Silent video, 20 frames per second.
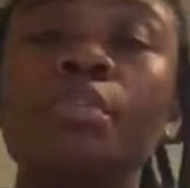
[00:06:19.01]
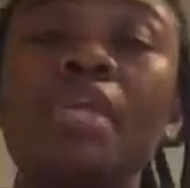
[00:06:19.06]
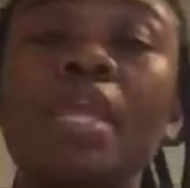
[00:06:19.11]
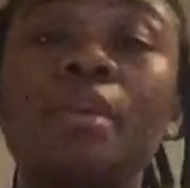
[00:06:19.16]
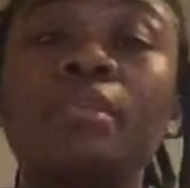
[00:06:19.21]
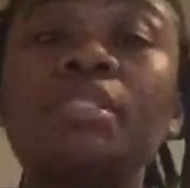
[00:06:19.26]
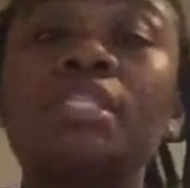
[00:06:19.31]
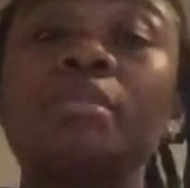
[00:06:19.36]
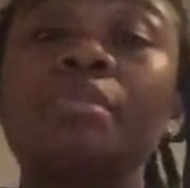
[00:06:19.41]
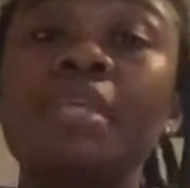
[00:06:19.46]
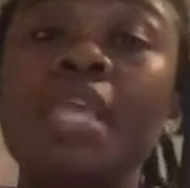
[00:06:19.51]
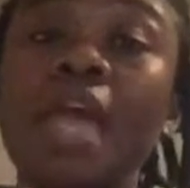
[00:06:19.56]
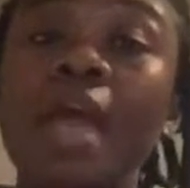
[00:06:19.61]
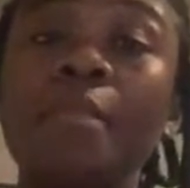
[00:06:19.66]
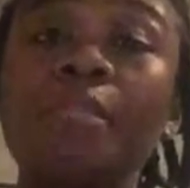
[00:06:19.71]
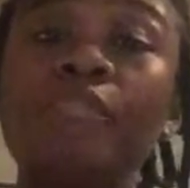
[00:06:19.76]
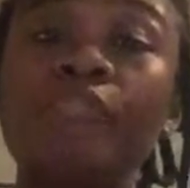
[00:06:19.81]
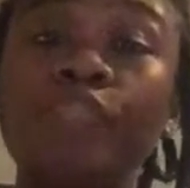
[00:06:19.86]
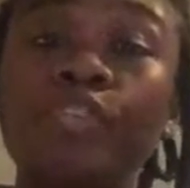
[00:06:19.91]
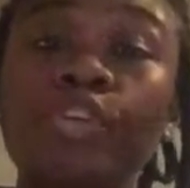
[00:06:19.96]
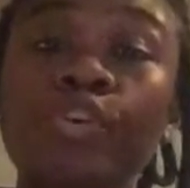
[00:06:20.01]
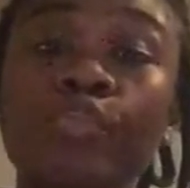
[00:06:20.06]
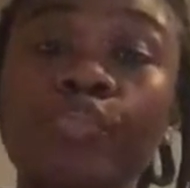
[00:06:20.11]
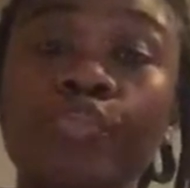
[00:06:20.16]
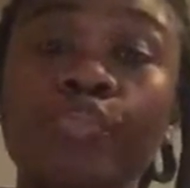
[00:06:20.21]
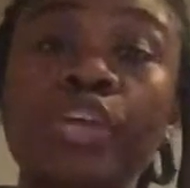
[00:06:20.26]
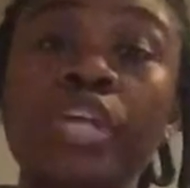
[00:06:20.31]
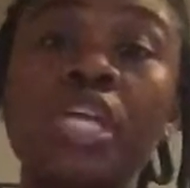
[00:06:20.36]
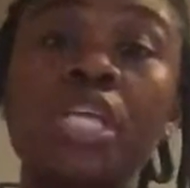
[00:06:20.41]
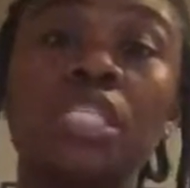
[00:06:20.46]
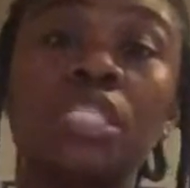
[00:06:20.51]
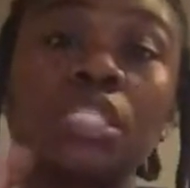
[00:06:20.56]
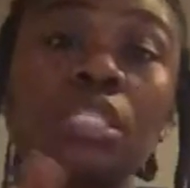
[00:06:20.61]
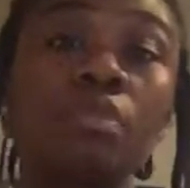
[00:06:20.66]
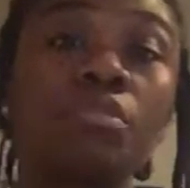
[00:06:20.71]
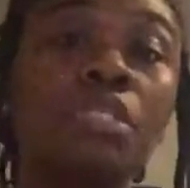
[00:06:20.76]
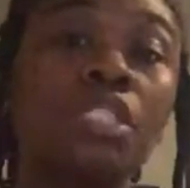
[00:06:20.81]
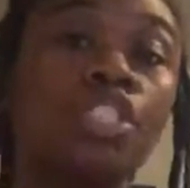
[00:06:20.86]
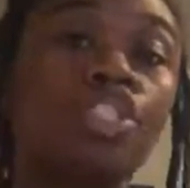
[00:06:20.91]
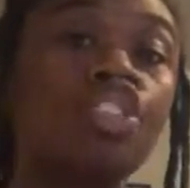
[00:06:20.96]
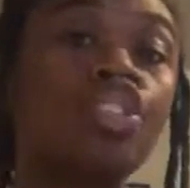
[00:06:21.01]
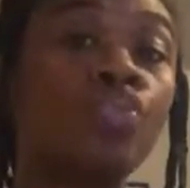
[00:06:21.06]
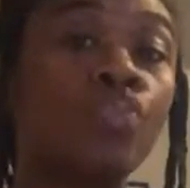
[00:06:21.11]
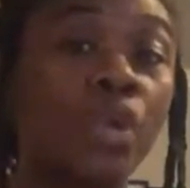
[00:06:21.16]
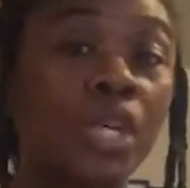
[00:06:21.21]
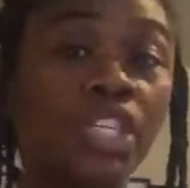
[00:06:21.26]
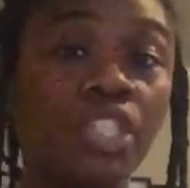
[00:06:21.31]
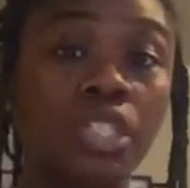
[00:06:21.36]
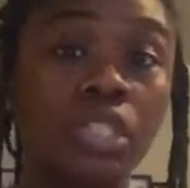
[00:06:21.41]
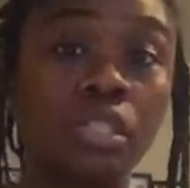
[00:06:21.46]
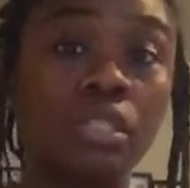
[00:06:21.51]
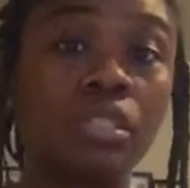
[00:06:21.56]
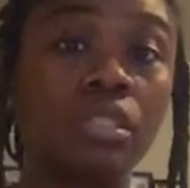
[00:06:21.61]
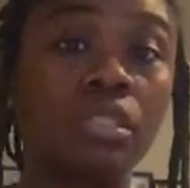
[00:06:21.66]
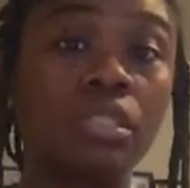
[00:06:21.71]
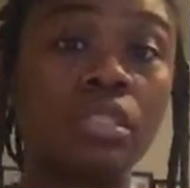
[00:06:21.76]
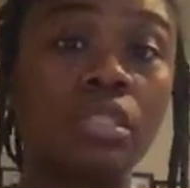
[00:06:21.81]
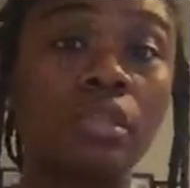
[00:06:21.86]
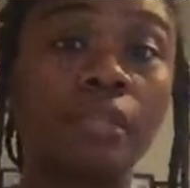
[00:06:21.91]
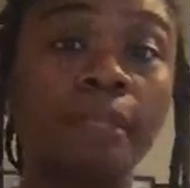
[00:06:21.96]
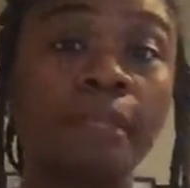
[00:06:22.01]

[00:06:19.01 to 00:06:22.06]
be able to be happy for your friend in some situations.